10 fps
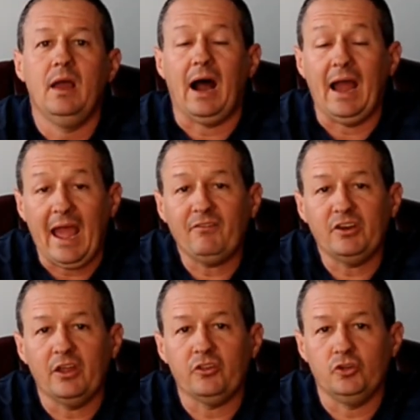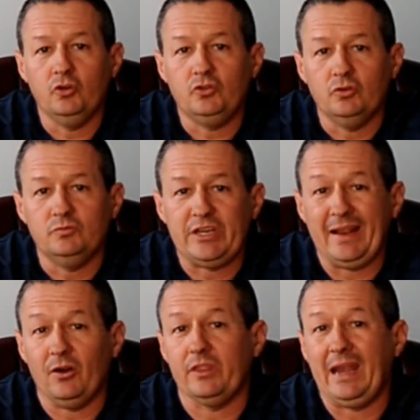I have another YouTube
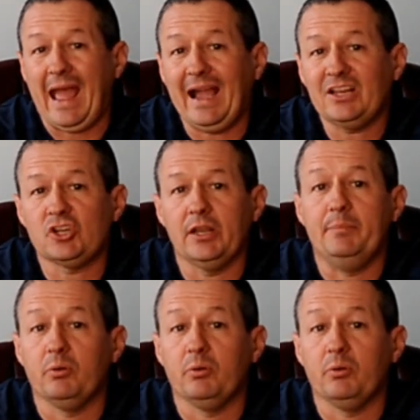channel that actually